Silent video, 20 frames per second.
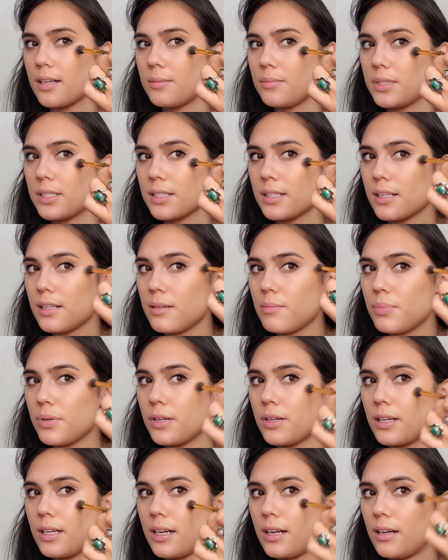I'm just going to
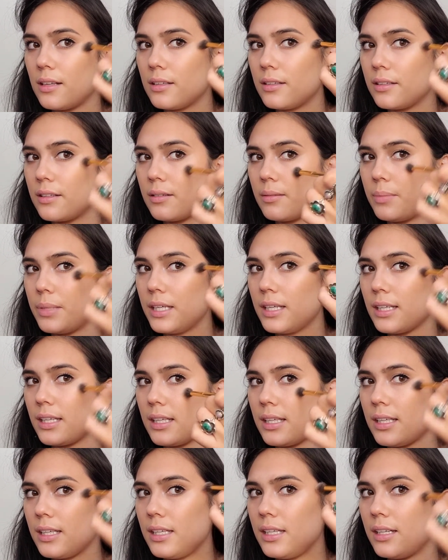put a little bit
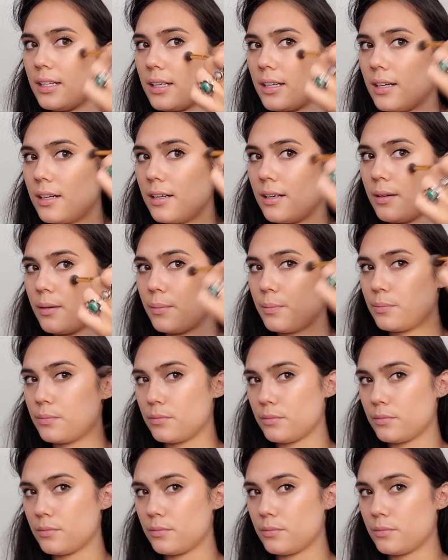here.